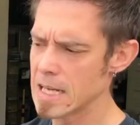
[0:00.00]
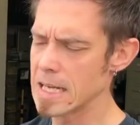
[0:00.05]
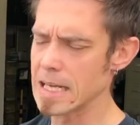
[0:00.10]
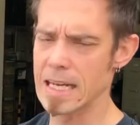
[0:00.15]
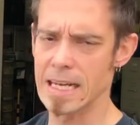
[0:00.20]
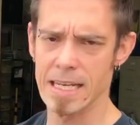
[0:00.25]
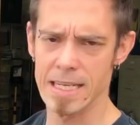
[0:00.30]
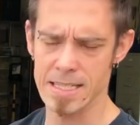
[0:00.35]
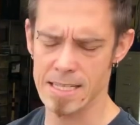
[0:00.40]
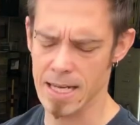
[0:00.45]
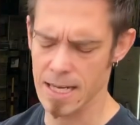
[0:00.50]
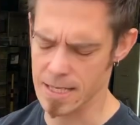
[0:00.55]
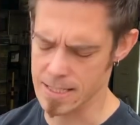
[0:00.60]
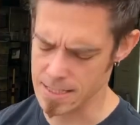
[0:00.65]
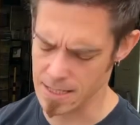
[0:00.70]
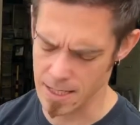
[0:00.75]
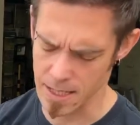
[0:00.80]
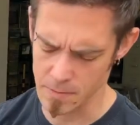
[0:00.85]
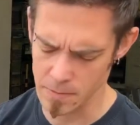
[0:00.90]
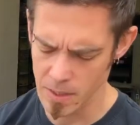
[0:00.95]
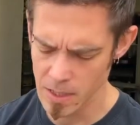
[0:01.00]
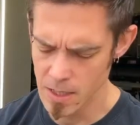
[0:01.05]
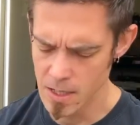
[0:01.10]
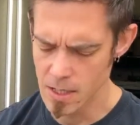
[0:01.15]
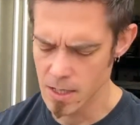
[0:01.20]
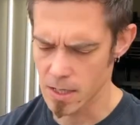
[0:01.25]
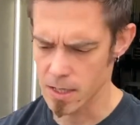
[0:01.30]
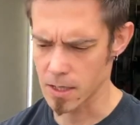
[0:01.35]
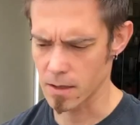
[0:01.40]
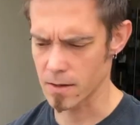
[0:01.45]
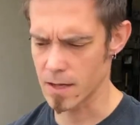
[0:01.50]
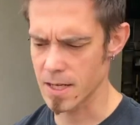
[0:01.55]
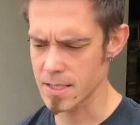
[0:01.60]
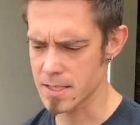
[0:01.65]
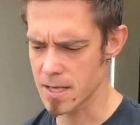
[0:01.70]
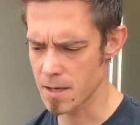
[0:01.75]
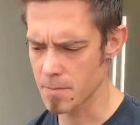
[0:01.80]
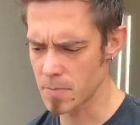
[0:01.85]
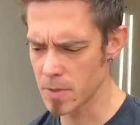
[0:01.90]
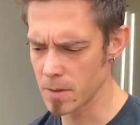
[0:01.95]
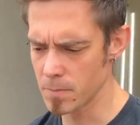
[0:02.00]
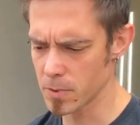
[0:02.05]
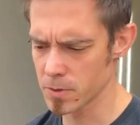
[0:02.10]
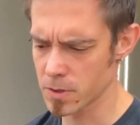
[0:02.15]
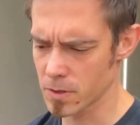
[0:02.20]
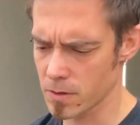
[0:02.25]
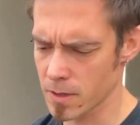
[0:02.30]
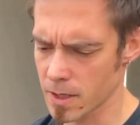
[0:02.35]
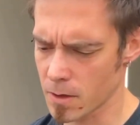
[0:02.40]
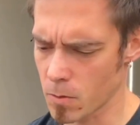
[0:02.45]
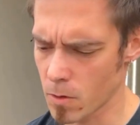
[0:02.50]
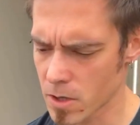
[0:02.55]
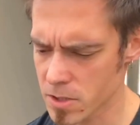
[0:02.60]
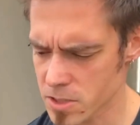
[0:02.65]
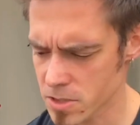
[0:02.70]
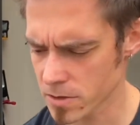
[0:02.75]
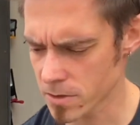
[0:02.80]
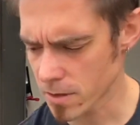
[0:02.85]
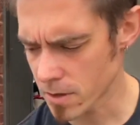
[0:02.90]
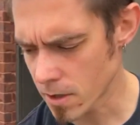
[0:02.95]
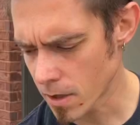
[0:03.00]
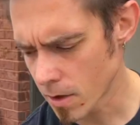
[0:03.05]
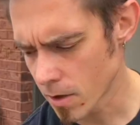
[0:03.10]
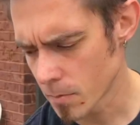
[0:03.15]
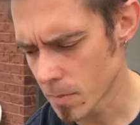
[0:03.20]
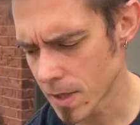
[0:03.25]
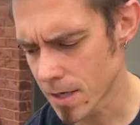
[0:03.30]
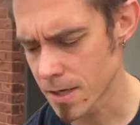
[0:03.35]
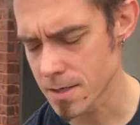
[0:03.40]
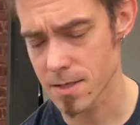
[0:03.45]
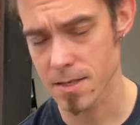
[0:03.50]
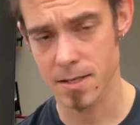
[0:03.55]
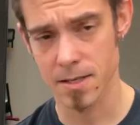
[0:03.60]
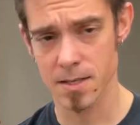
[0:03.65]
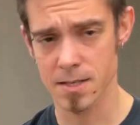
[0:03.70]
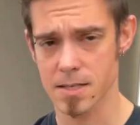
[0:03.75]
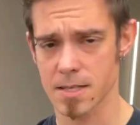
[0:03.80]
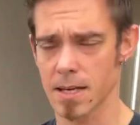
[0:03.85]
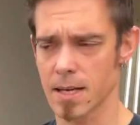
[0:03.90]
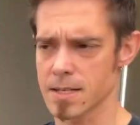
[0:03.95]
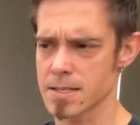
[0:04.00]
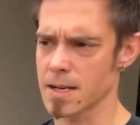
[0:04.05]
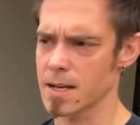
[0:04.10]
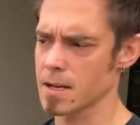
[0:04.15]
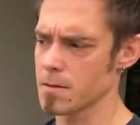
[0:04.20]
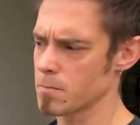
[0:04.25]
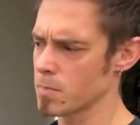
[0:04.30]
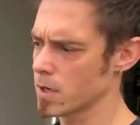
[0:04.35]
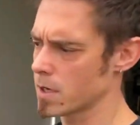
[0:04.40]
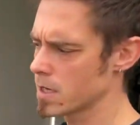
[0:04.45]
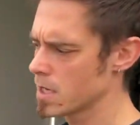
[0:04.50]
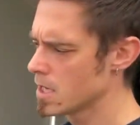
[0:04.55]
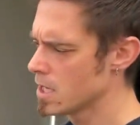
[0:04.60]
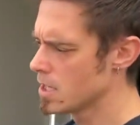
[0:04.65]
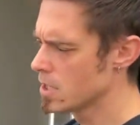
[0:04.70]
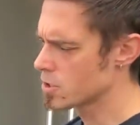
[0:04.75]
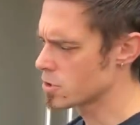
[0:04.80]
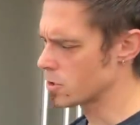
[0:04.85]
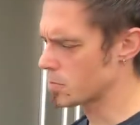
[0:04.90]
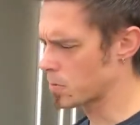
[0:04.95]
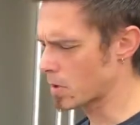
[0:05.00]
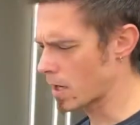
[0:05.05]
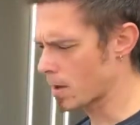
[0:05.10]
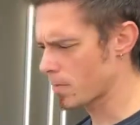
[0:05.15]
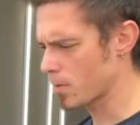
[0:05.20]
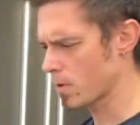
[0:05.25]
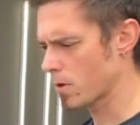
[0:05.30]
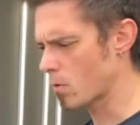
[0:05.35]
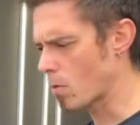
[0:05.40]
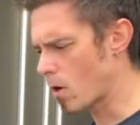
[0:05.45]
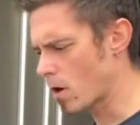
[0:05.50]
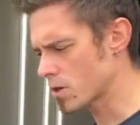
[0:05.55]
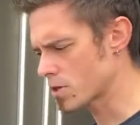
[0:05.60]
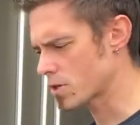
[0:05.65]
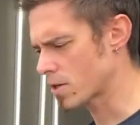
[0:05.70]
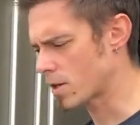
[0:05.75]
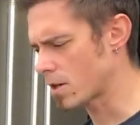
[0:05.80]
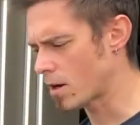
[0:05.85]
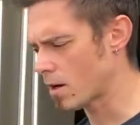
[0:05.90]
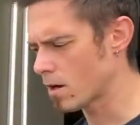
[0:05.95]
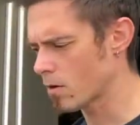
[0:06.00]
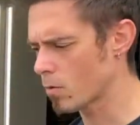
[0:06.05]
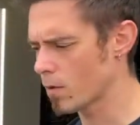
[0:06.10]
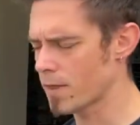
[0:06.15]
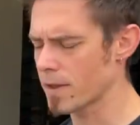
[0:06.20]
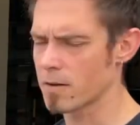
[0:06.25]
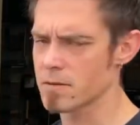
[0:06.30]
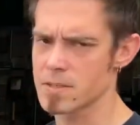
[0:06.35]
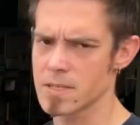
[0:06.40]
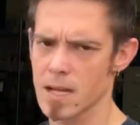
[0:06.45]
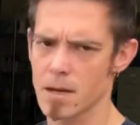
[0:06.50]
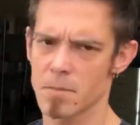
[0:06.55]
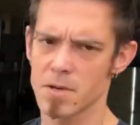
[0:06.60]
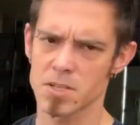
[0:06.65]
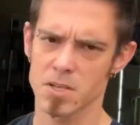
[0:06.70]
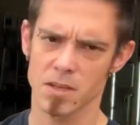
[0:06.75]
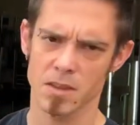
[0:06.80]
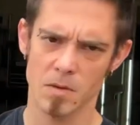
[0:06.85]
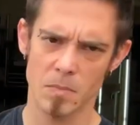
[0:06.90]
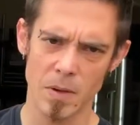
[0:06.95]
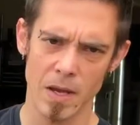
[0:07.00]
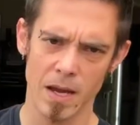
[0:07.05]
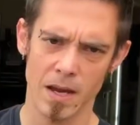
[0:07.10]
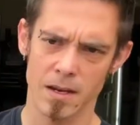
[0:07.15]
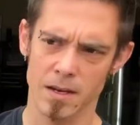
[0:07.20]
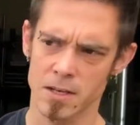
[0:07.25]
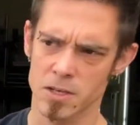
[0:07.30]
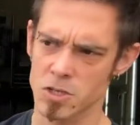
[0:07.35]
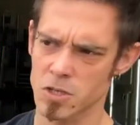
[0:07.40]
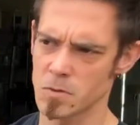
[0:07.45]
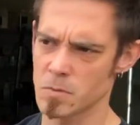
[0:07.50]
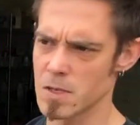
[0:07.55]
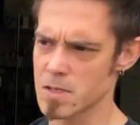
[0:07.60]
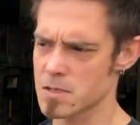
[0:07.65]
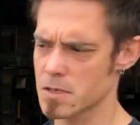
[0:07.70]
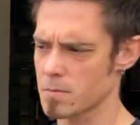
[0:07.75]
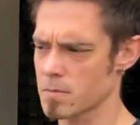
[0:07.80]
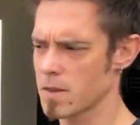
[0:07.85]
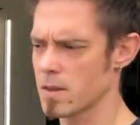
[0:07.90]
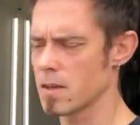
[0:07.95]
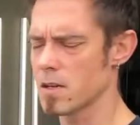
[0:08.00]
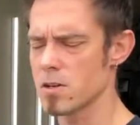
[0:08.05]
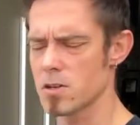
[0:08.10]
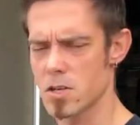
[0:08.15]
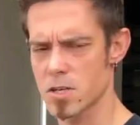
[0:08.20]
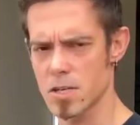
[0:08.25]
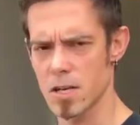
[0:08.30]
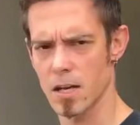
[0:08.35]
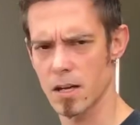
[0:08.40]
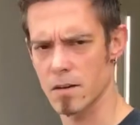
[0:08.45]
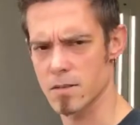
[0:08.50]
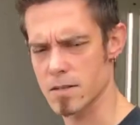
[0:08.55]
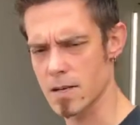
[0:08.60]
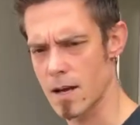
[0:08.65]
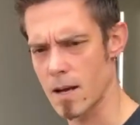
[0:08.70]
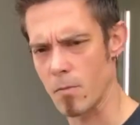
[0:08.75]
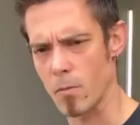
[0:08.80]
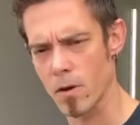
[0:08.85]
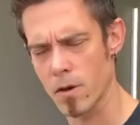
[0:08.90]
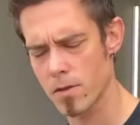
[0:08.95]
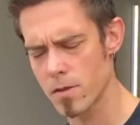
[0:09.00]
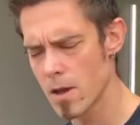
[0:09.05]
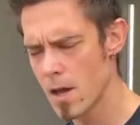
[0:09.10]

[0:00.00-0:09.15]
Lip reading: It can take time. A lot of time people don't like washing their car because it does take time, but to properly wash a car without damaging the paint, it should be something that you should take your time with.